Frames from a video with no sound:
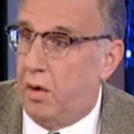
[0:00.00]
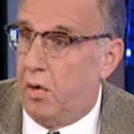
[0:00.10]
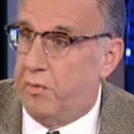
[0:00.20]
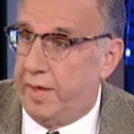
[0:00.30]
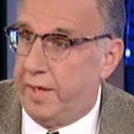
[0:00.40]

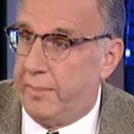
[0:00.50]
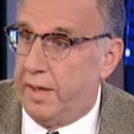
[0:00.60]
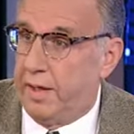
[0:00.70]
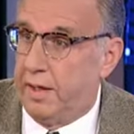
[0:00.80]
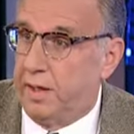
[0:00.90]
over the
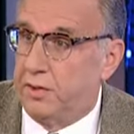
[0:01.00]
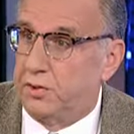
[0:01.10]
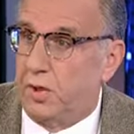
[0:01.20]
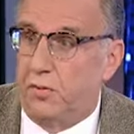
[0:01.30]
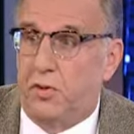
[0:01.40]
email.
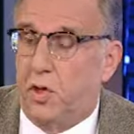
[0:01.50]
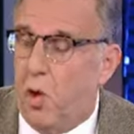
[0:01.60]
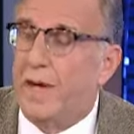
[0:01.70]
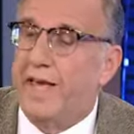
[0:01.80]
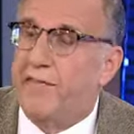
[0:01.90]
No. So
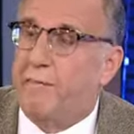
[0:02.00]
don't give